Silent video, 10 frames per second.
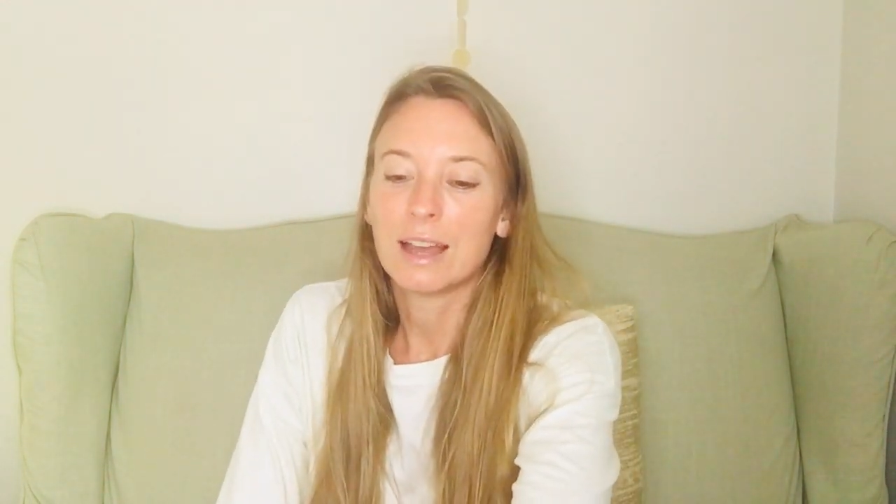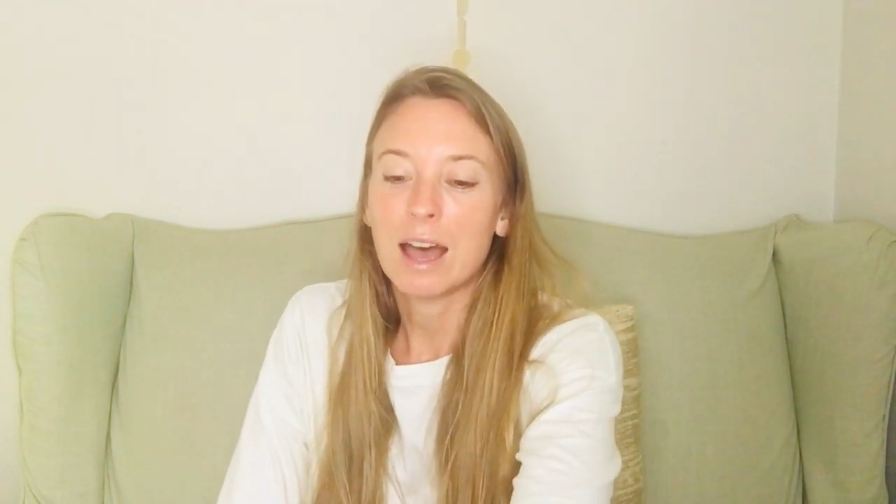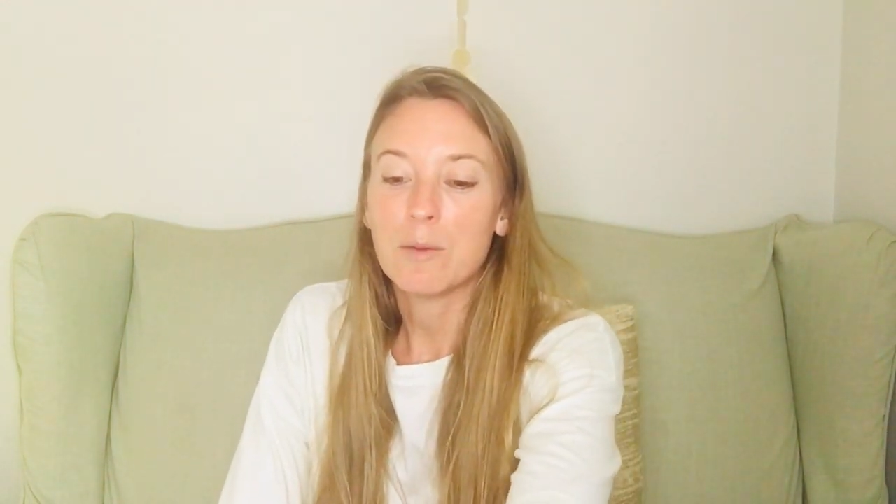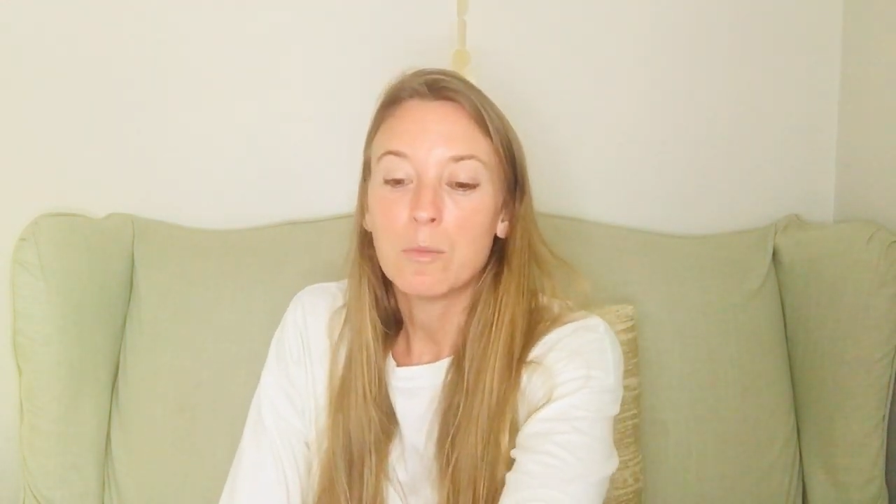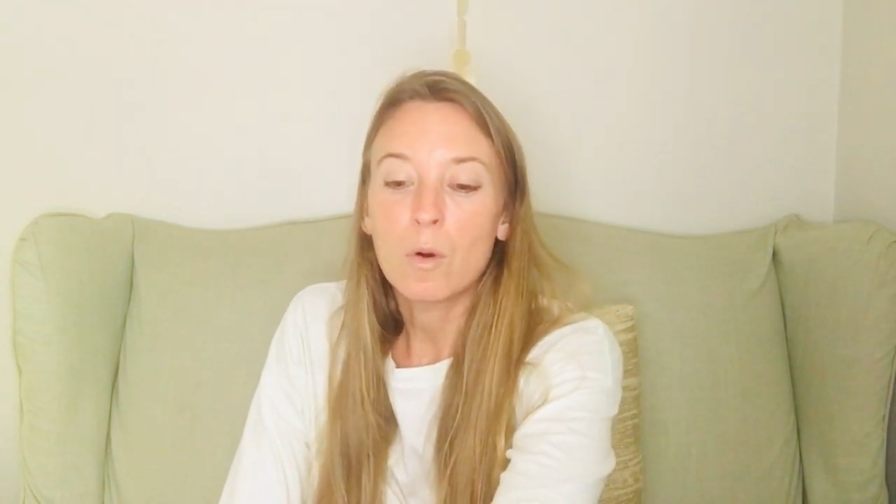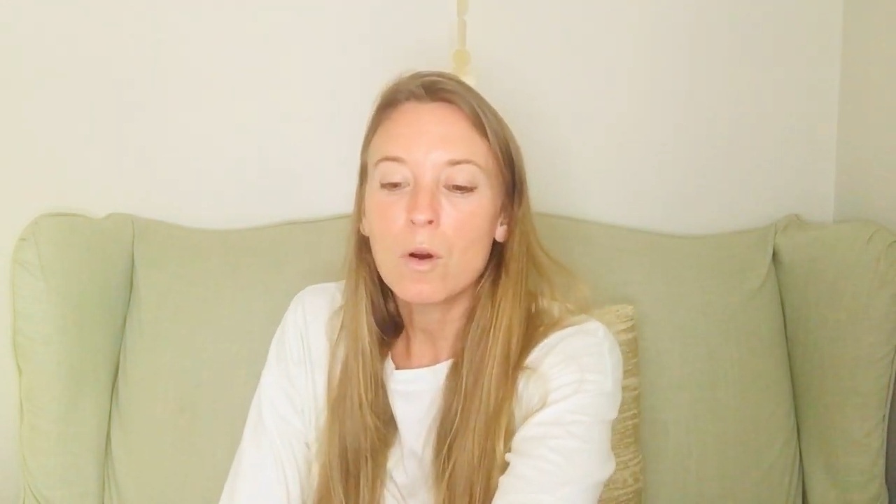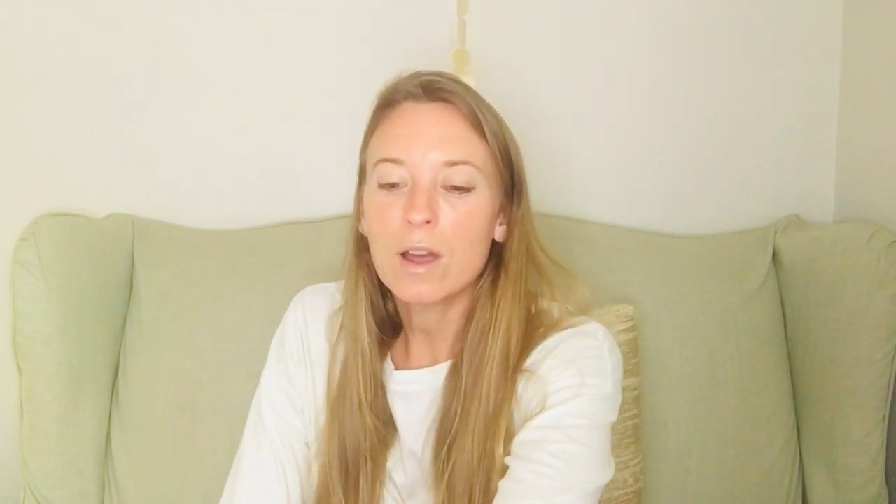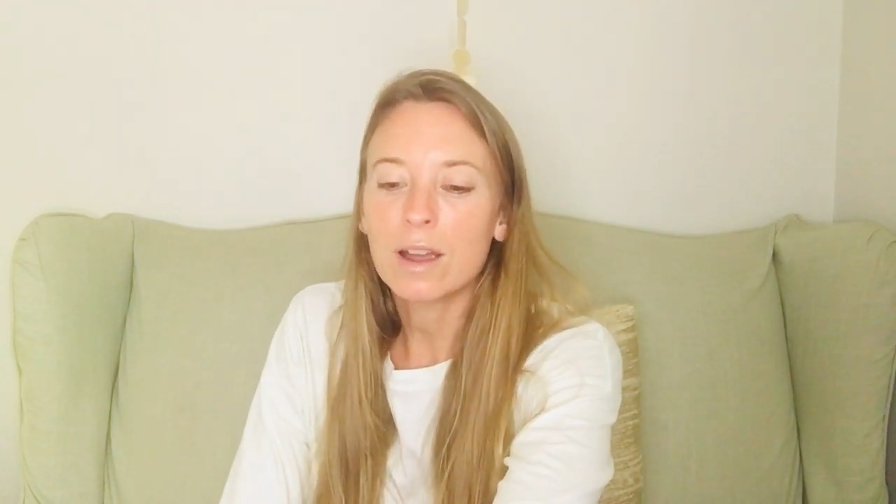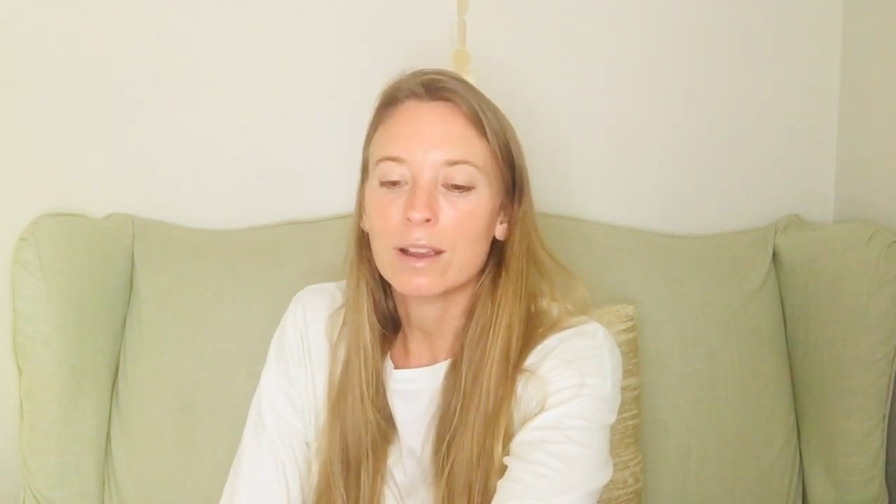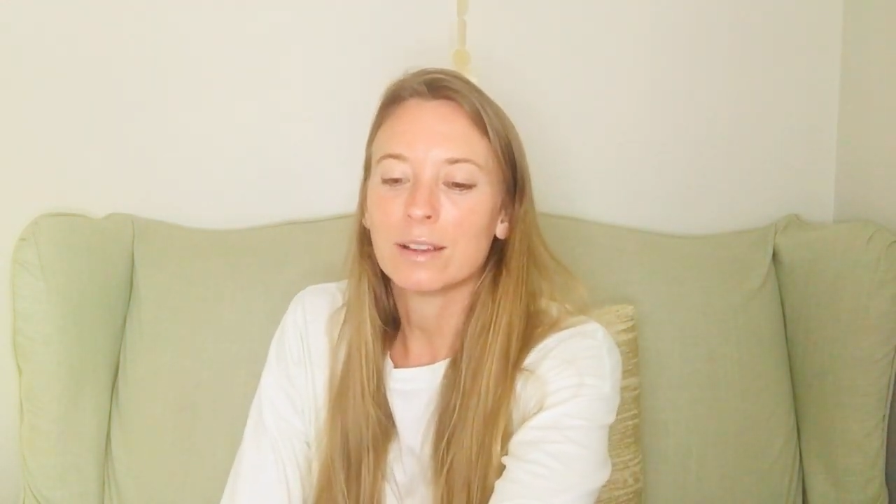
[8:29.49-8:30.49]

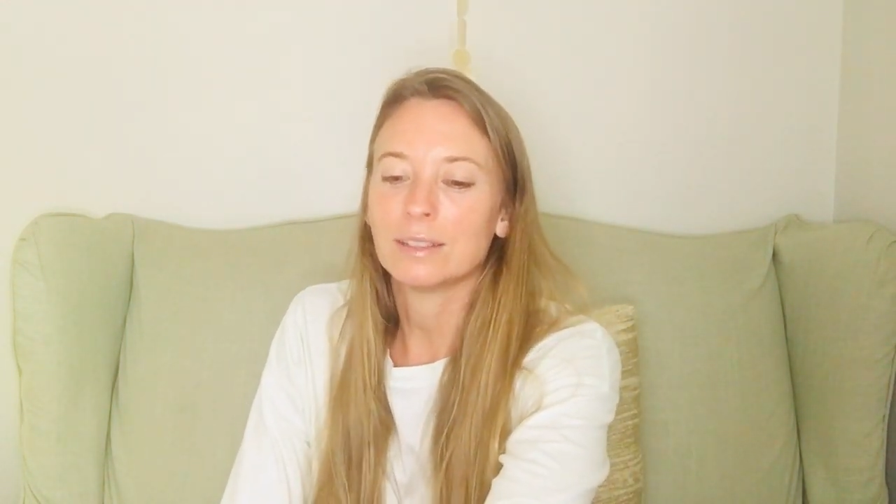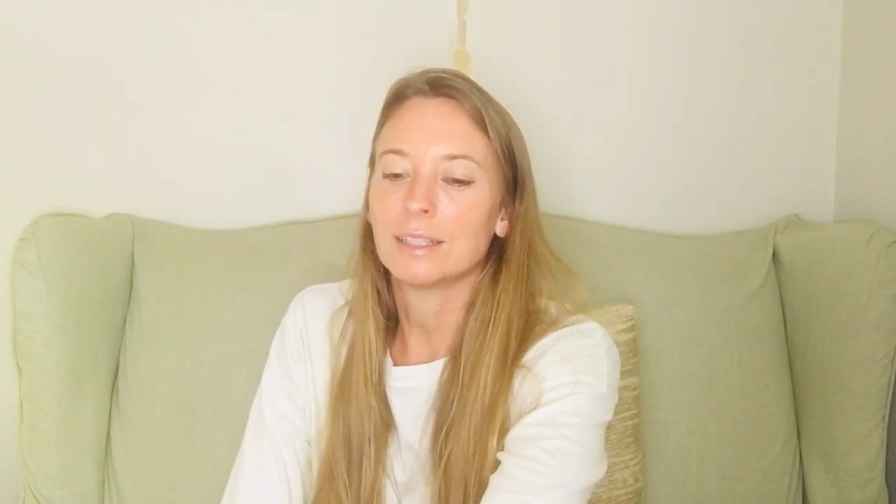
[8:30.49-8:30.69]
amor and